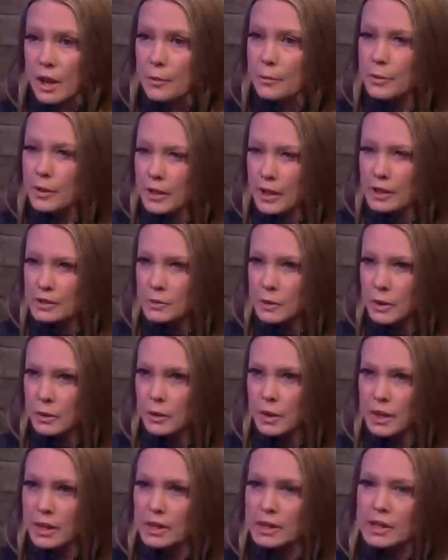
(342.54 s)
come because we
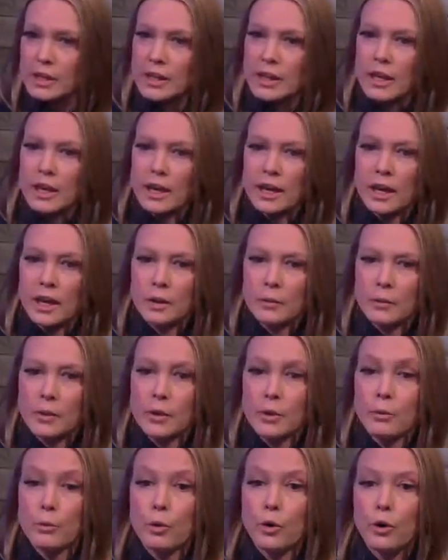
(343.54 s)
win, um,
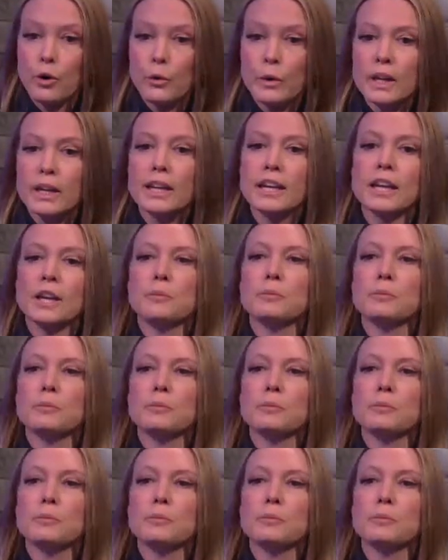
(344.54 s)
and the more we can